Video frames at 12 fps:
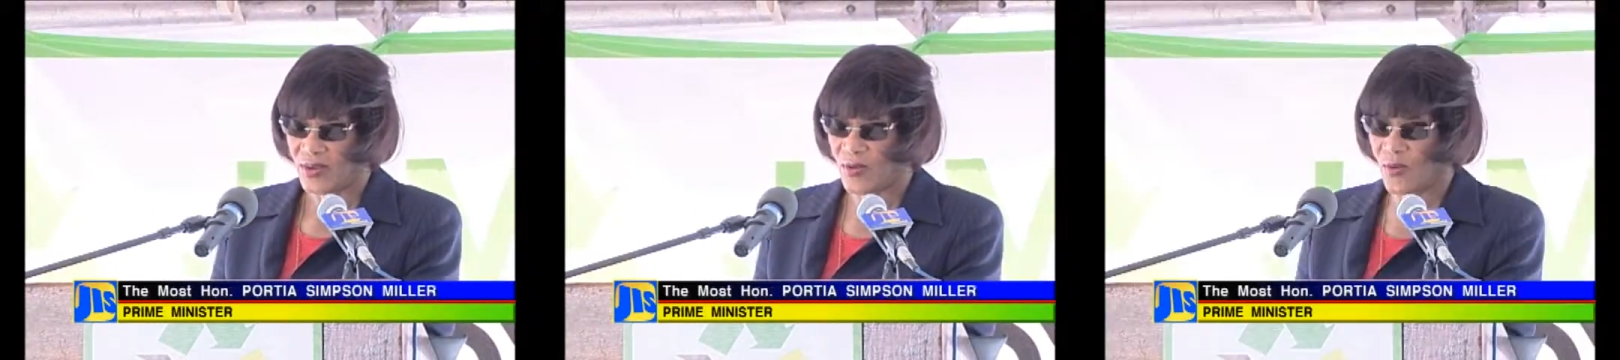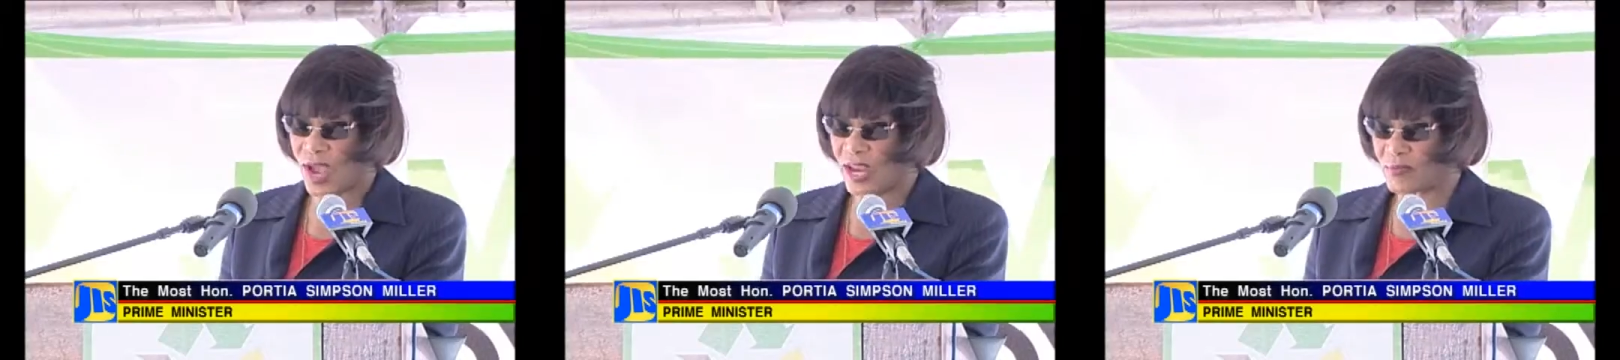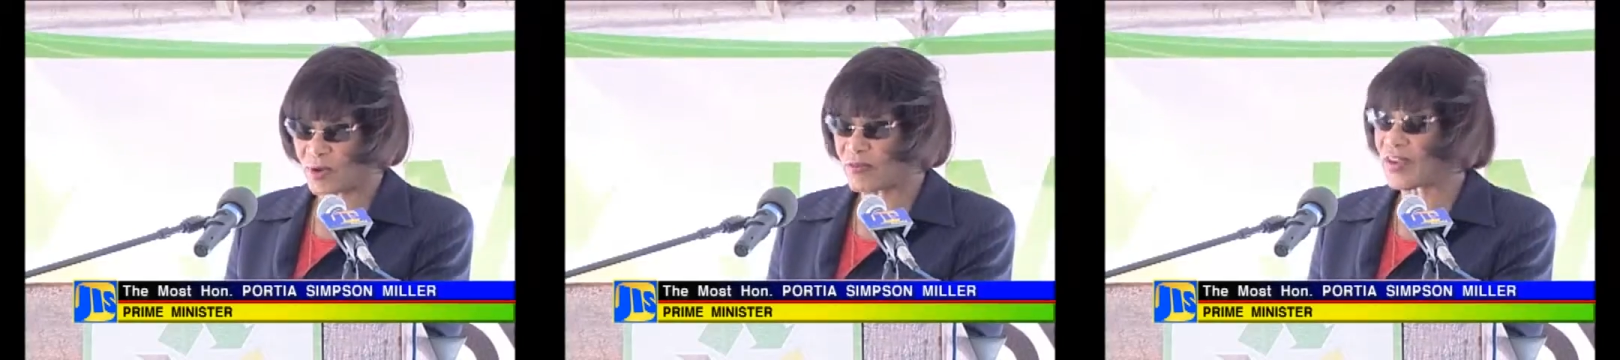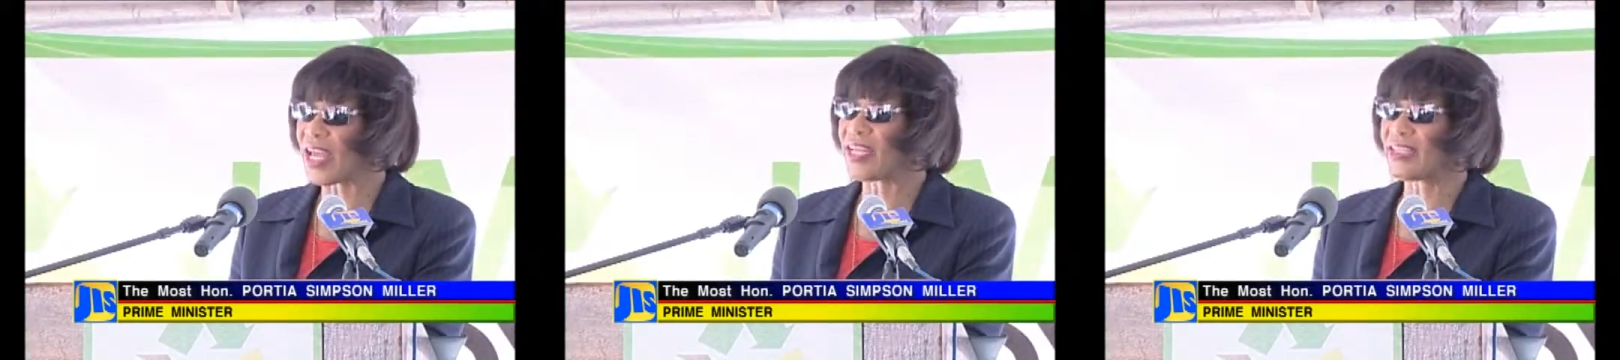while
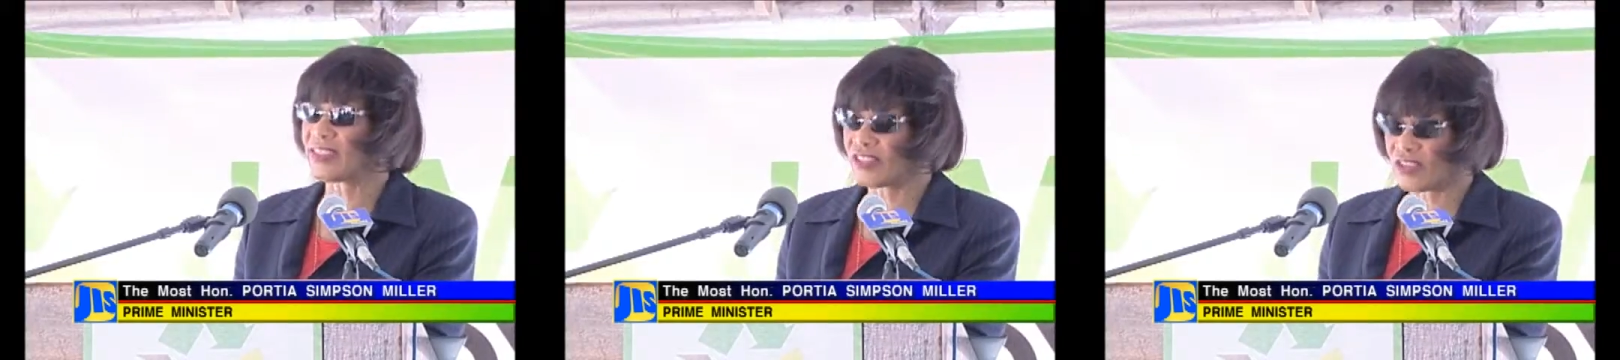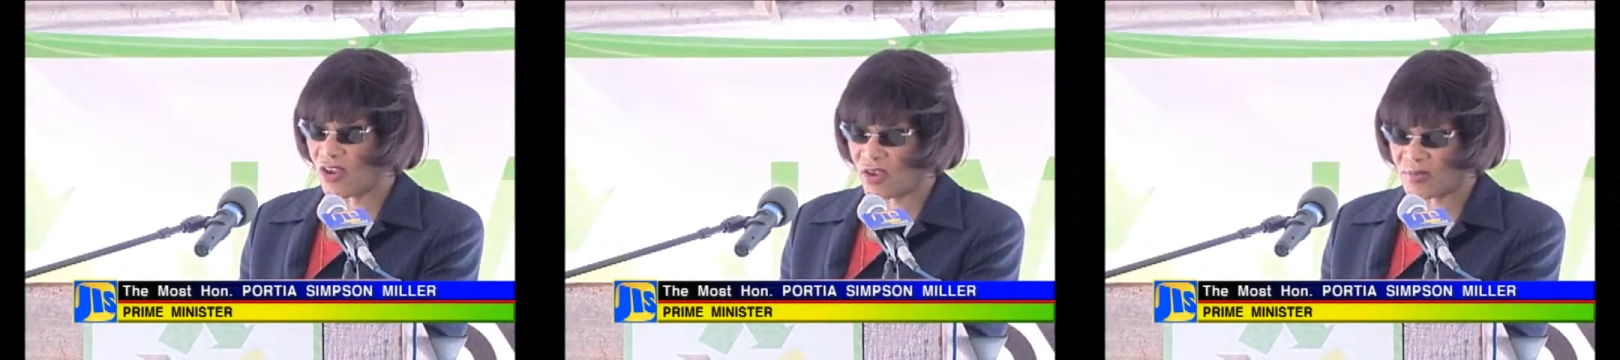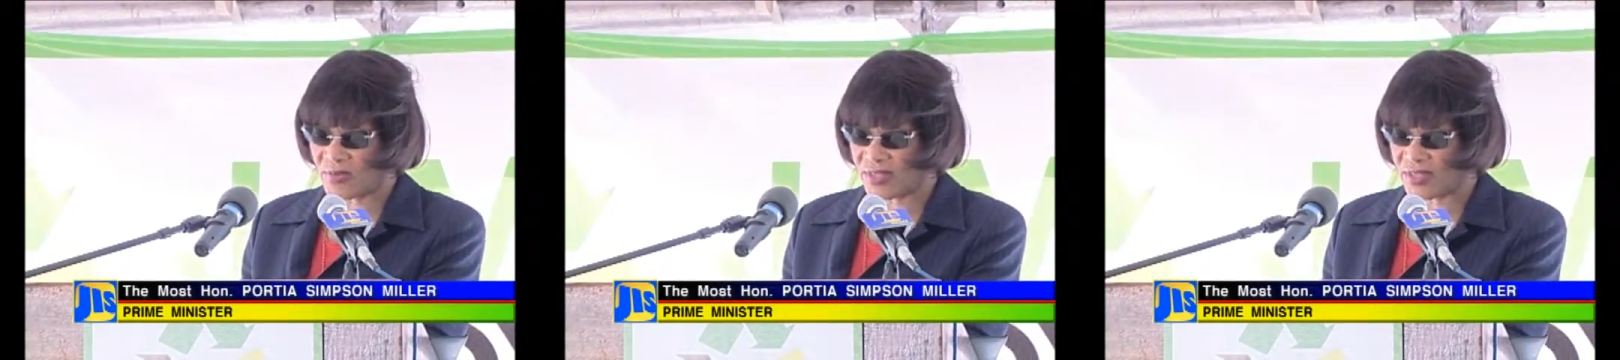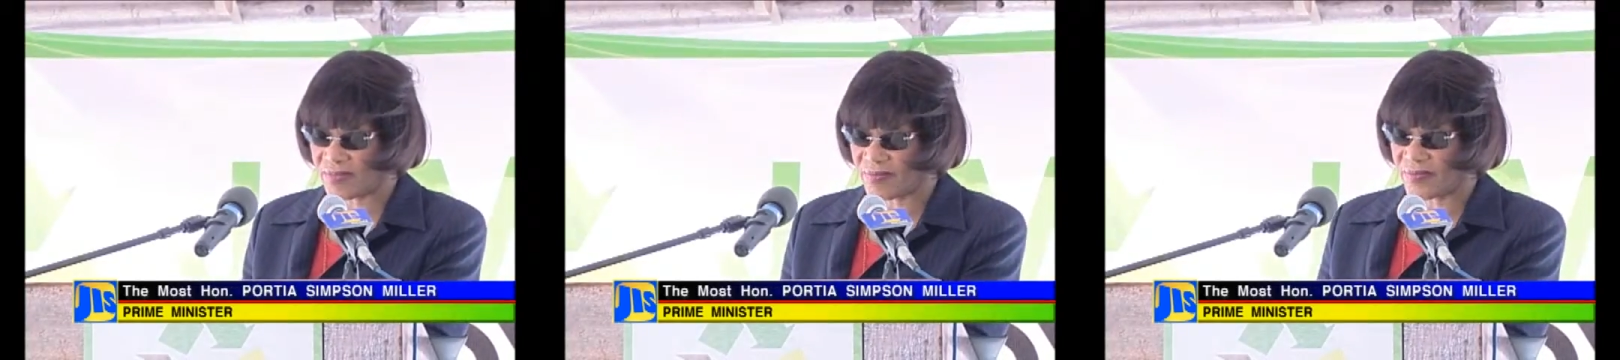providing
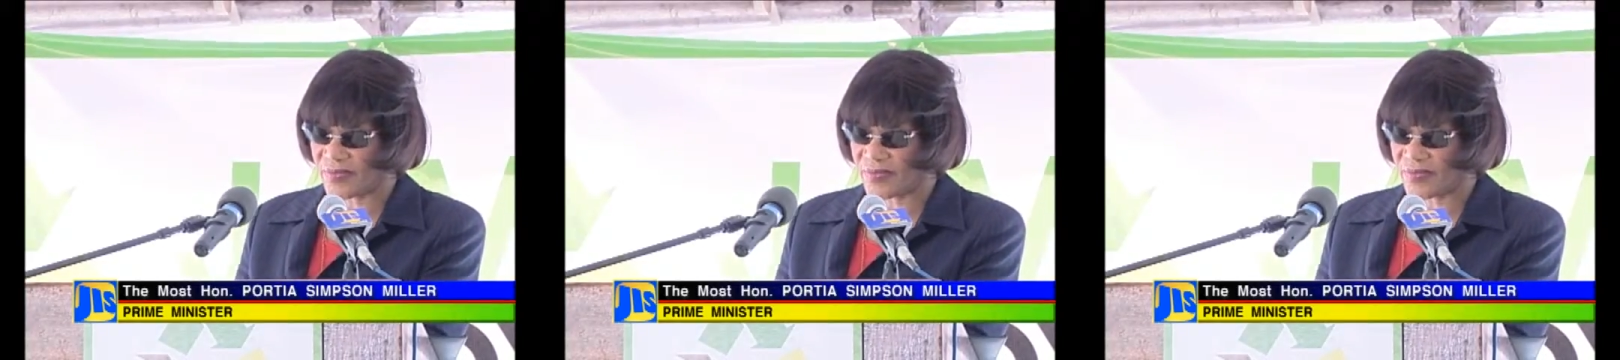jobs.